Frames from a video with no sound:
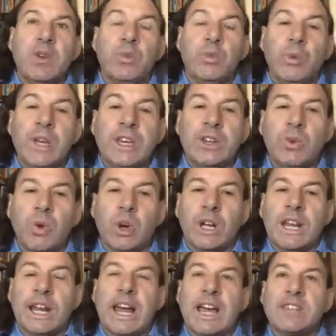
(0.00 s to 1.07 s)
we can
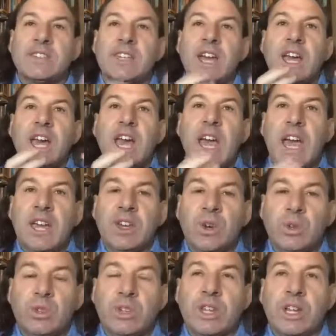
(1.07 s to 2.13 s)
organize and
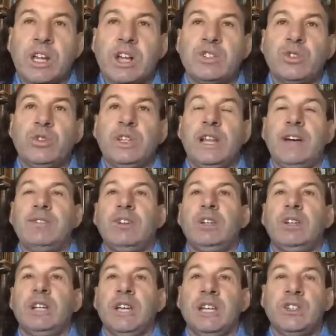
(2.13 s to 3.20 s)
go to the country
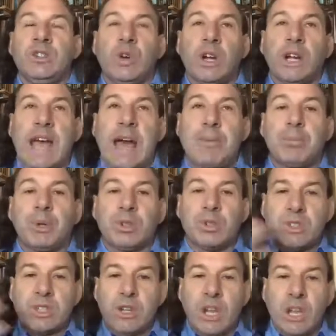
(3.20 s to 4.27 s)
level into our
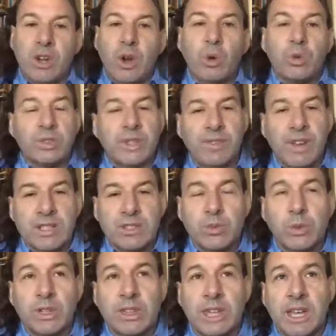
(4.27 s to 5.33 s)
capitals and host events
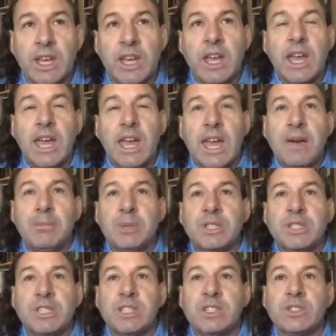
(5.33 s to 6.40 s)
with the
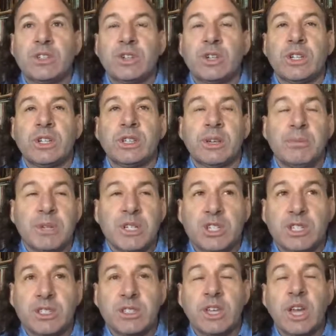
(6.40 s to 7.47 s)
embassies or
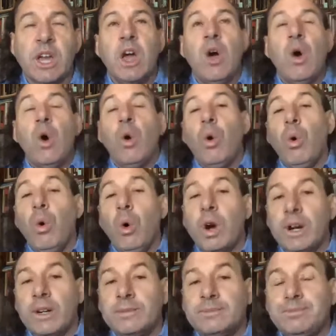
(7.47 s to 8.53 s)
commissions.
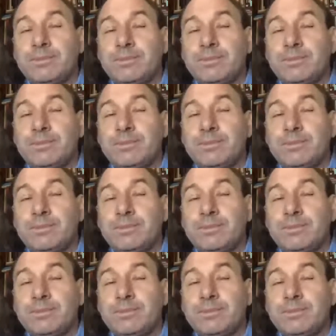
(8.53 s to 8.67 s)
Or